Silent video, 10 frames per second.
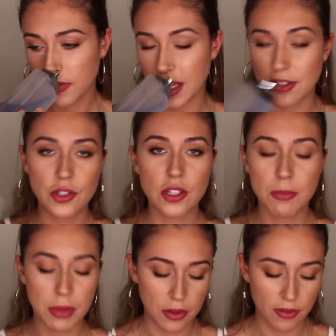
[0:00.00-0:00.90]
It's
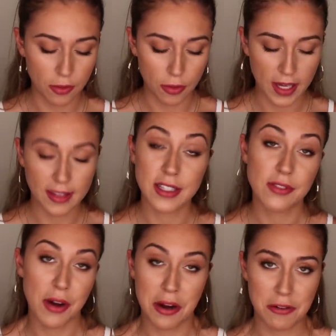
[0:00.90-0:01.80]
just beautiful. Like, this
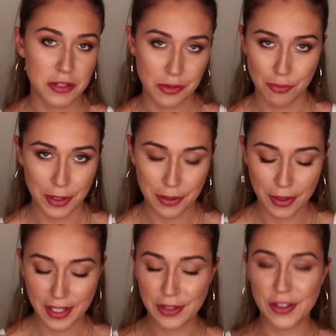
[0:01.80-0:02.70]
fragrance is really,
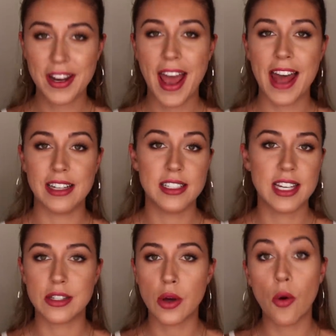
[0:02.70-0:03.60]
really good, and
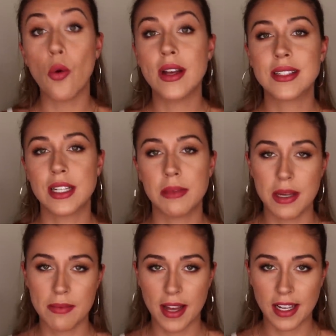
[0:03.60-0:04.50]
it's always going to be
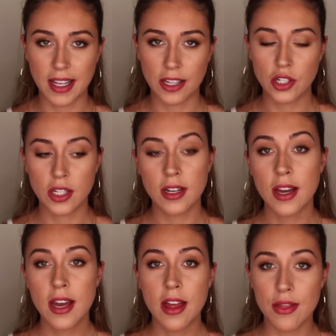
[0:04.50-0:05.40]
in my collection.
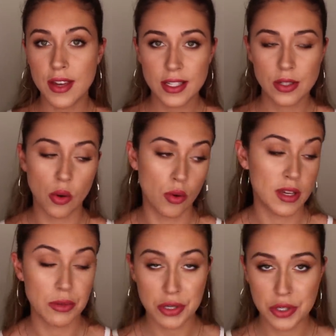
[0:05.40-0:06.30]
This or
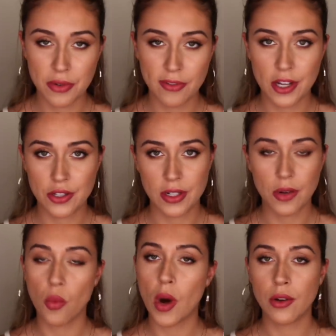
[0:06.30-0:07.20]
the original version,
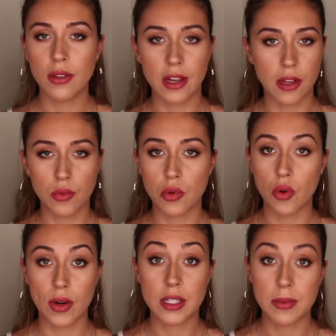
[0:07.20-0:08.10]
one or the other will
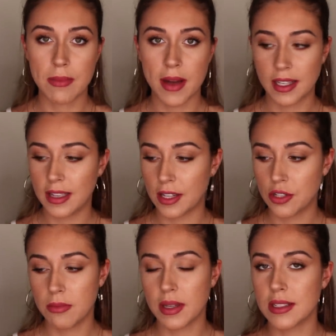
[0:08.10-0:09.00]
always be in my
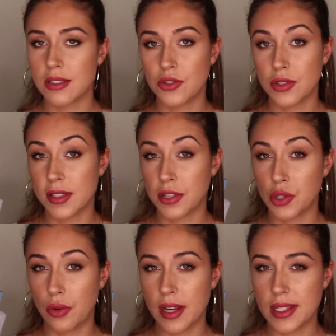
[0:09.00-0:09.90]
collection because it's just such
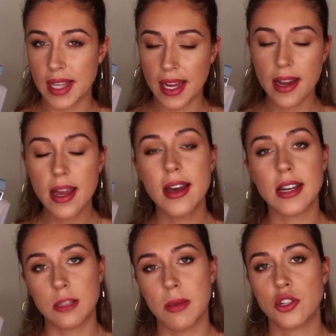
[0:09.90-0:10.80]
a great scent,
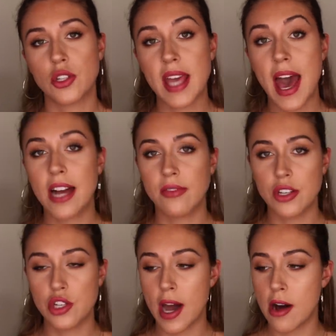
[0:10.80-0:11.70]
especially out of the
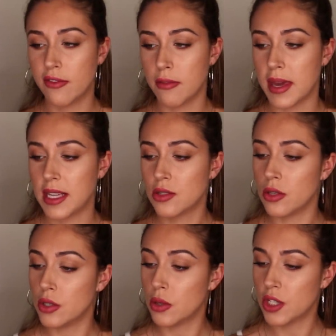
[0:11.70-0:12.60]
shower for me. So
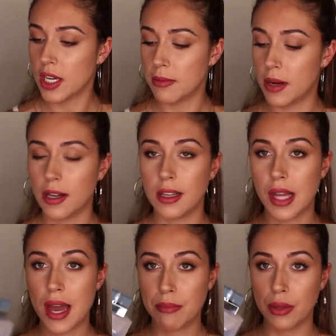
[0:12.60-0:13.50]
Dolce & Gabbana
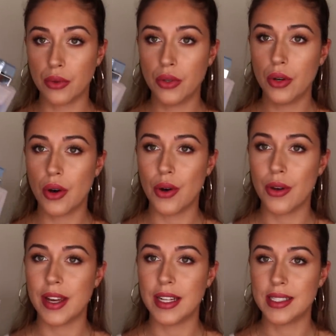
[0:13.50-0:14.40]
Light Blue Eau
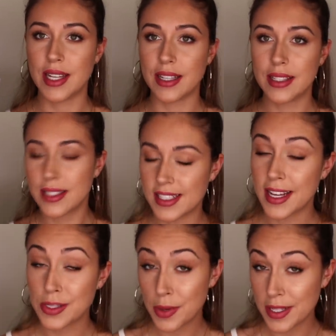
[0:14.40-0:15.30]
Intense. The
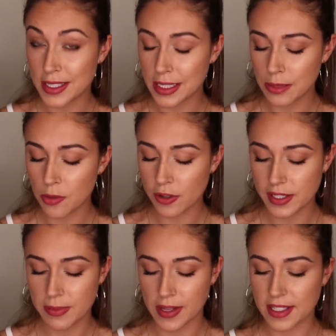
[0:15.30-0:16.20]
next one is a little more
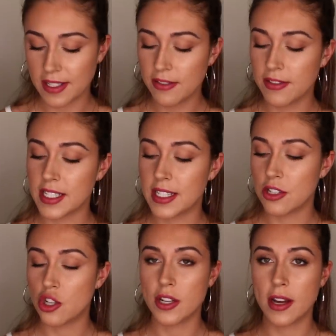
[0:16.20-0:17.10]
expensive. This
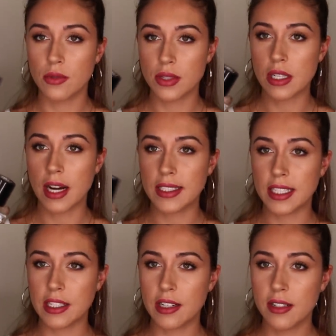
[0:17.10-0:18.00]
is Chanel's
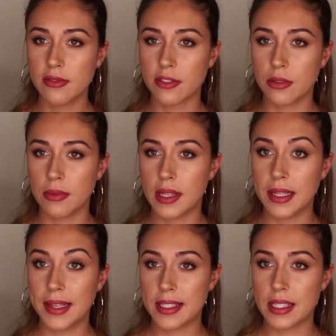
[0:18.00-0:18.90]
Gardenia from the
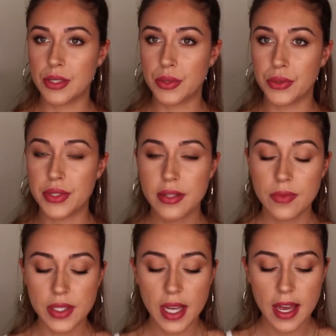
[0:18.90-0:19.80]
Les
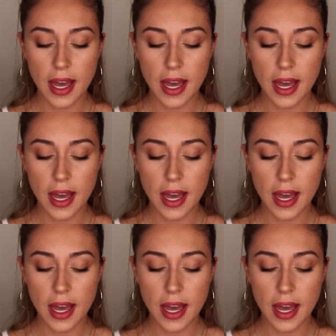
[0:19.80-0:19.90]
Exclusives.